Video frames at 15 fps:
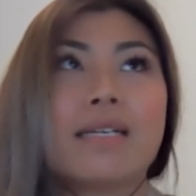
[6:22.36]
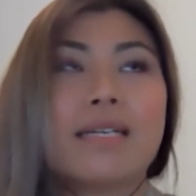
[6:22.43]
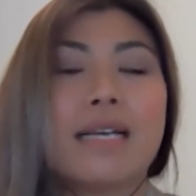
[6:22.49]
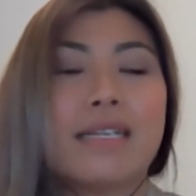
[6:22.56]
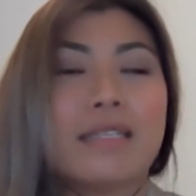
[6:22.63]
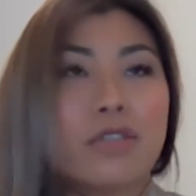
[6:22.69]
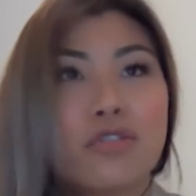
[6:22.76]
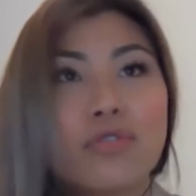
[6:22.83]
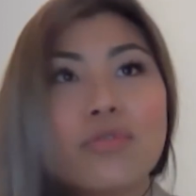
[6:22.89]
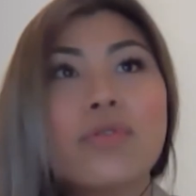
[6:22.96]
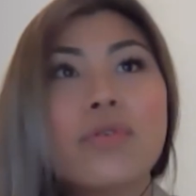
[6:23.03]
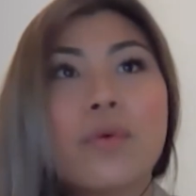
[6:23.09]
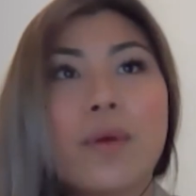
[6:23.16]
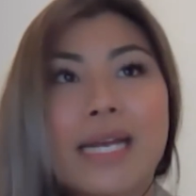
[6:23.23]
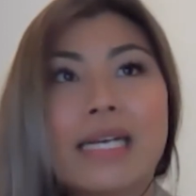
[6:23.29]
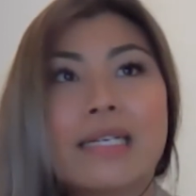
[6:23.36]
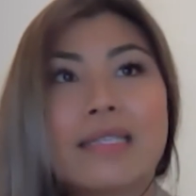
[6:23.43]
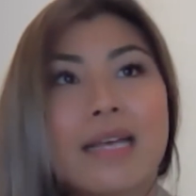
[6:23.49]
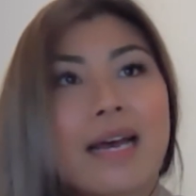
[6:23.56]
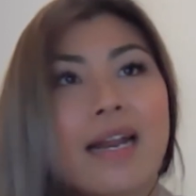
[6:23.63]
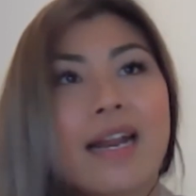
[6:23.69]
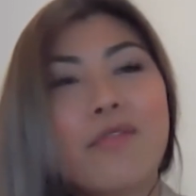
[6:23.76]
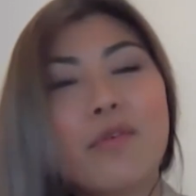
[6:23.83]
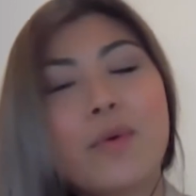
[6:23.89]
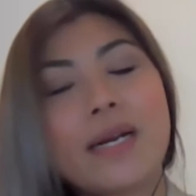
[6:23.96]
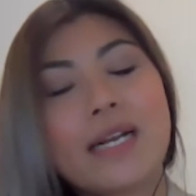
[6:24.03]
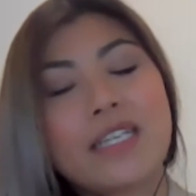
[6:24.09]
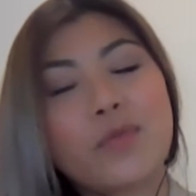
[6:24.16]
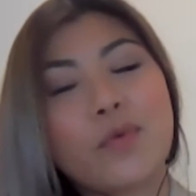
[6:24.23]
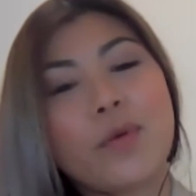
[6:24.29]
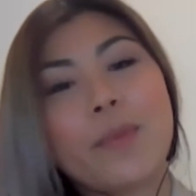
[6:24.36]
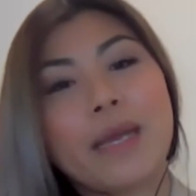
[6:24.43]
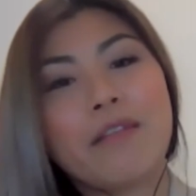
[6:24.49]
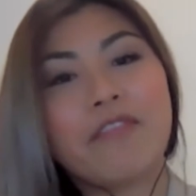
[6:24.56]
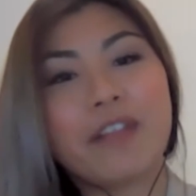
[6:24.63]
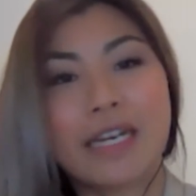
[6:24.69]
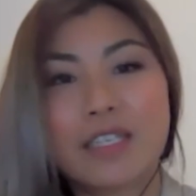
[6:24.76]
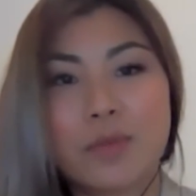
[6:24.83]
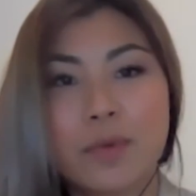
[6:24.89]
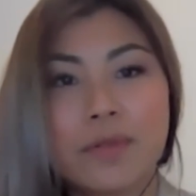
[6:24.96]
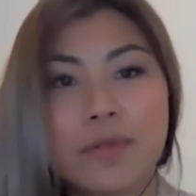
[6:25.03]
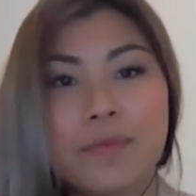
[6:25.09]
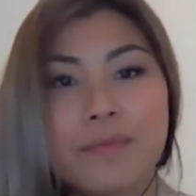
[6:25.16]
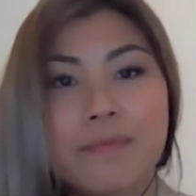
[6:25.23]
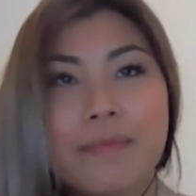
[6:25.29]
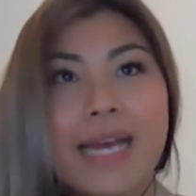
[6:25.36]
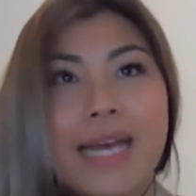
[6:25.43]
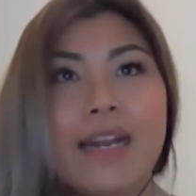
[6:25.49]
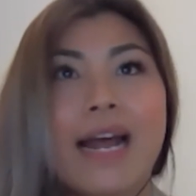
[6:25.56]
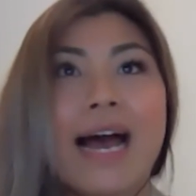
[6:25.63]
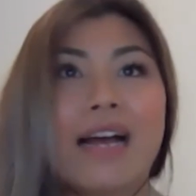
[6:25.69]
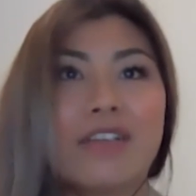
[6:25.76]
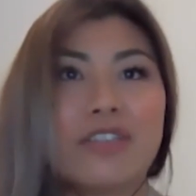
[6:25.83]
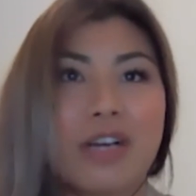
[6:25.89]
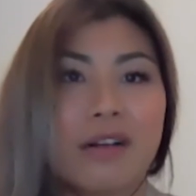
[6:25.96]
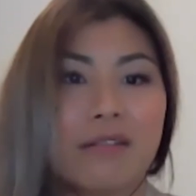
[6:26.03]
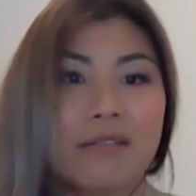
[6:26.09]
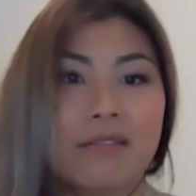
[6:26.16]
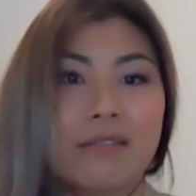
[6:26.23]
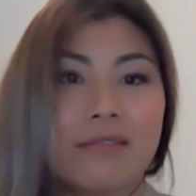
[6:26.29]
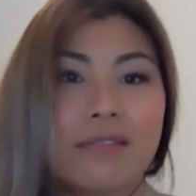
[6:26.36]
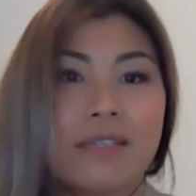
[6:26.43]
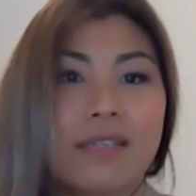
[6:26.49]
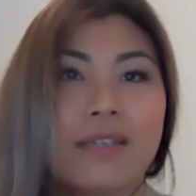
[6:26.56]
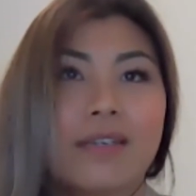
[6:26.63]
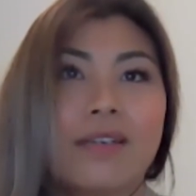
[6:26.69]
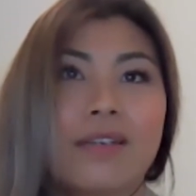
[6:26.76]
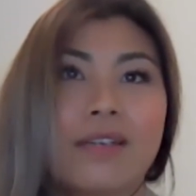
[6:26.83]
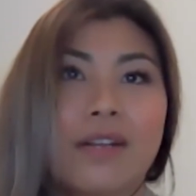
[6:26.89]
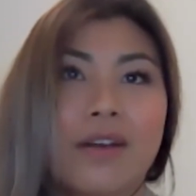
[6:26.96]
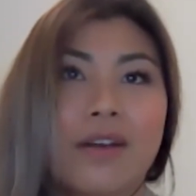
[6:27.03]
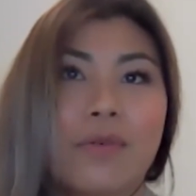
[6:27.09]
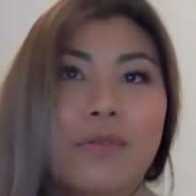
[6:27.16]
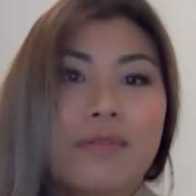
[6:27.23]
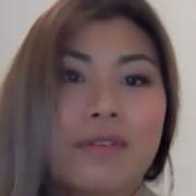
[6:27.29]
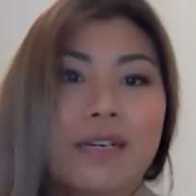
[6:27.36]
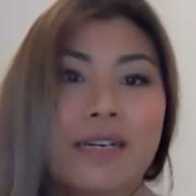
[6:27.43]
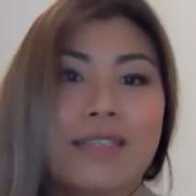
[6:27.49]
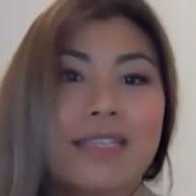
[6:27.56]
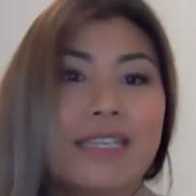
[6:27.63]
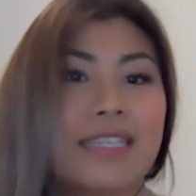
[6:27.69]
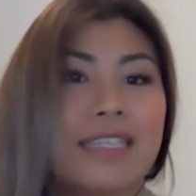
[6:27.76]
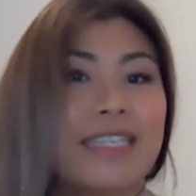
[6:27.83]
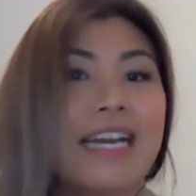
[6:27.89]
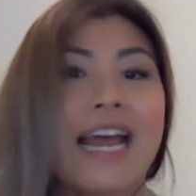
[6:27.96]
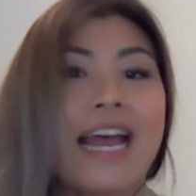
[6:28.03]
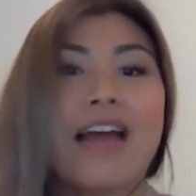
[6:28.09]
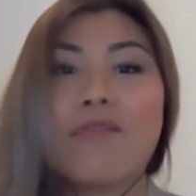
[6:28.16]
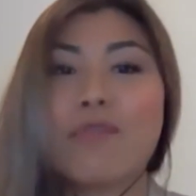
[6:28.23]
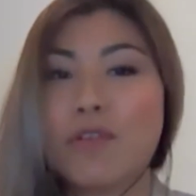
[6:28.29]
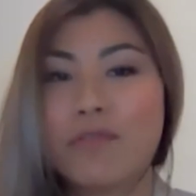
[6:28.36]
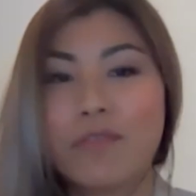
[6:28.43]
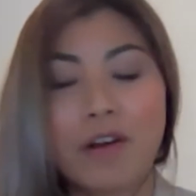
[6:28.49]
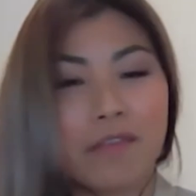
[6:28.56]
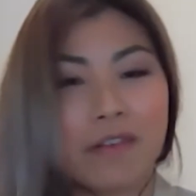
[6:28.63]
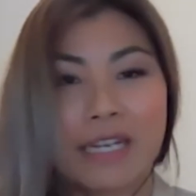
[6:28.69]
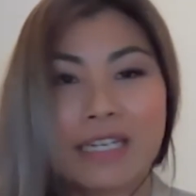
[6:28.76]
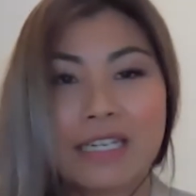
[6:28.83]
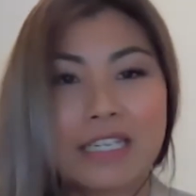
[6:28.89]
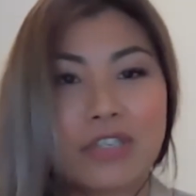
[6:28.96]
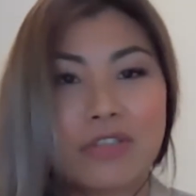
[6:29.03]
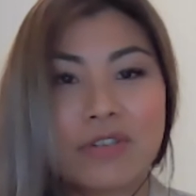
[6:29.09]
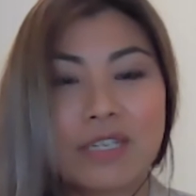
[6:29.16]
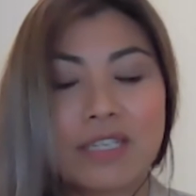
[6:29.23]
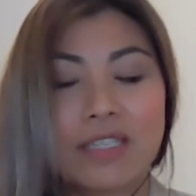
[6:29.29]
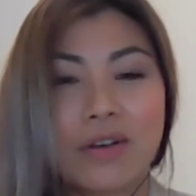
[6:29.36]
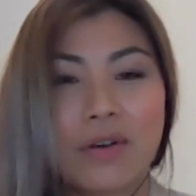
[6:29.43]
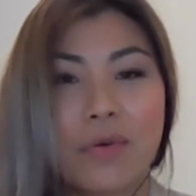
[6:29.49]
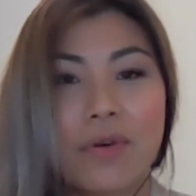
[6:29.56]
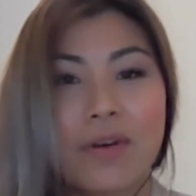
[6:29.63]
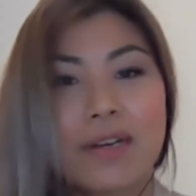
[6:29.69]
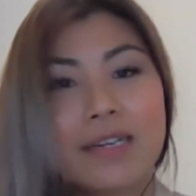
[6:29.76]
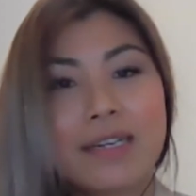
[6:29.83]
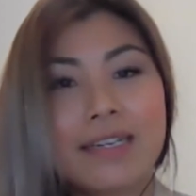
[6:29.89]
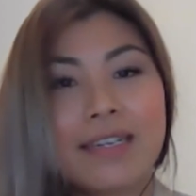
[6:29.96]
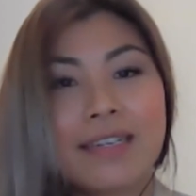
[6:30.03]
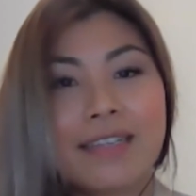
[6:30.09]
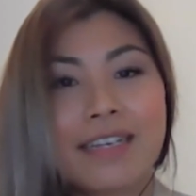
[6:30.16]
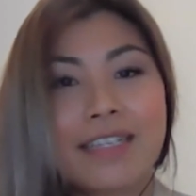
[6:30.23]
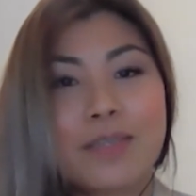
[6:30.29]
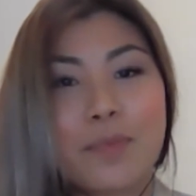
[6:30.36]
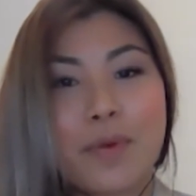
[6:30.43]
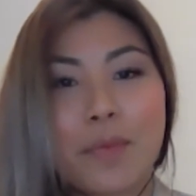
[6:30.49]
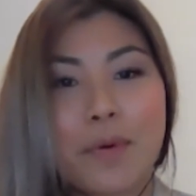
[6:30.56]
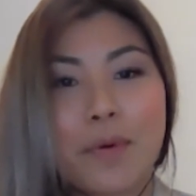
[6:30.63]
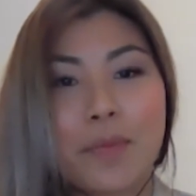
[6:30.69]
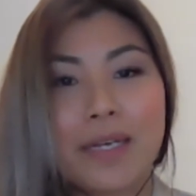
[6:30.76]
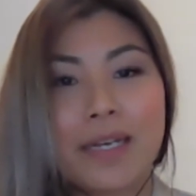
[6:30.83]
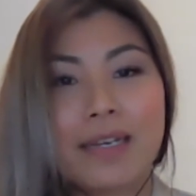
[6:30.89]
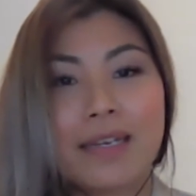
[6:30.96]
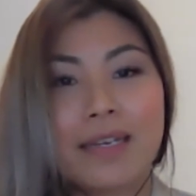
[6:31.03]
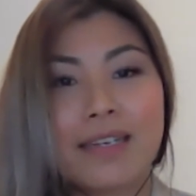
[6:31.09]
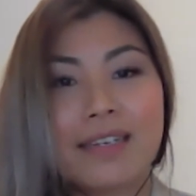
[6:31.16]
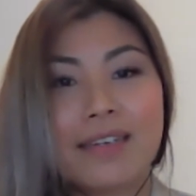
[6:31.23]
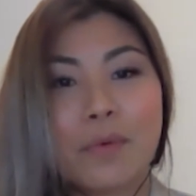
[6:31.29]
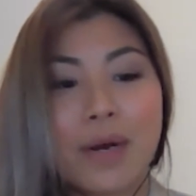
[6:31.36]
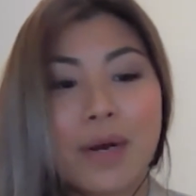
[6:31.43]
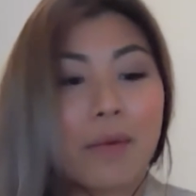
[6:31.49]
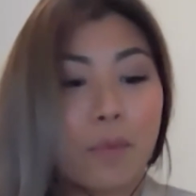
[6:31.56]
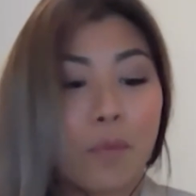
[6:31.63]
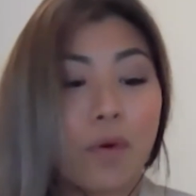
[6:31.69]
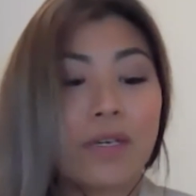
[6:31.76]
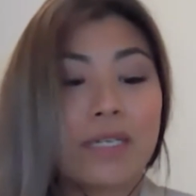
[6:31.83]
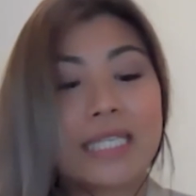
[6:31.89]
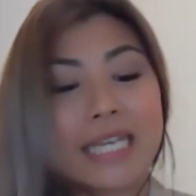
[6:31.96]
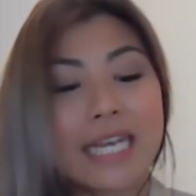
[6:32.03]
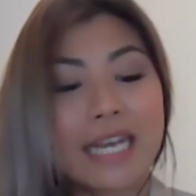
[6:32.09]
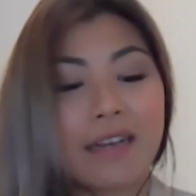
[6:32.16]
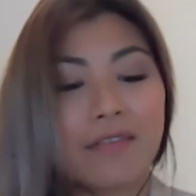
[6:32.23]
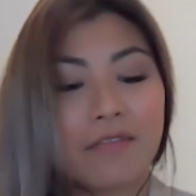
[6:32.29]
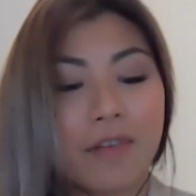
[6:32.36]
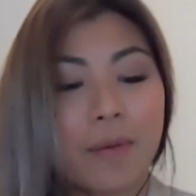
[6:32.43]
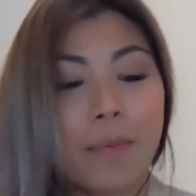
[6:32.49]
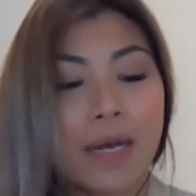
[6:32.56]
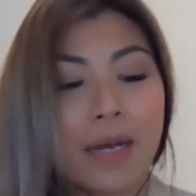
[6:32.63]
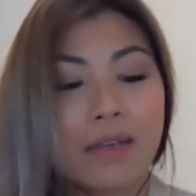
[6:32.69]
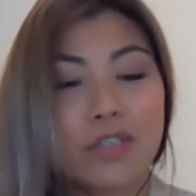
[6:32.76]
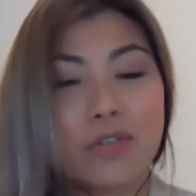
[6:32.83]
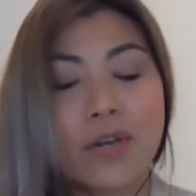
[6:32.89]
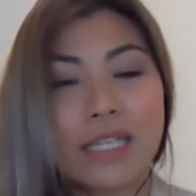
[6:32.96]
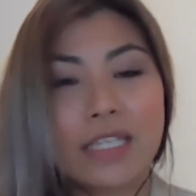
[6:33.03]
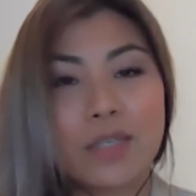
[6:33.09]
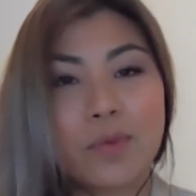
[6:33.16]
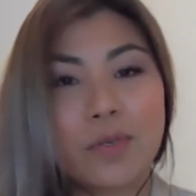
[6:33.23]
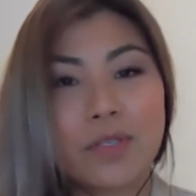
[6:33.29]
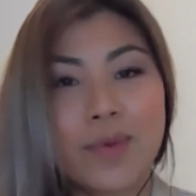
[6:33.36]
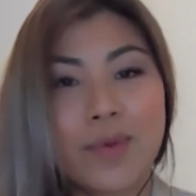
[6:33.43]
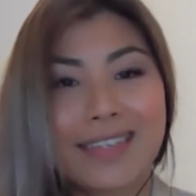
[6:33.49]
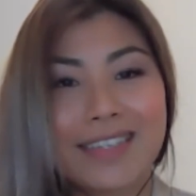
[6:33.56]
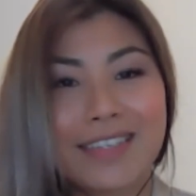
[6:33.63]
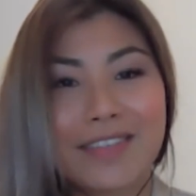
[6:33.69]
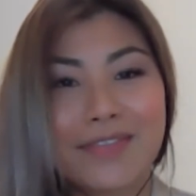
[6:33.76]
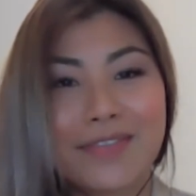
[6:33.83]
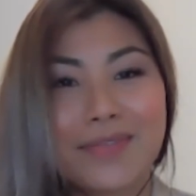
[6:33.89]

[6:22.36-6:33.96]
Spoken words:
is true is that everyone has to remain flexible and agile, because it's an ever evolving industry. So that's probably what we're seeing from a trends perspective.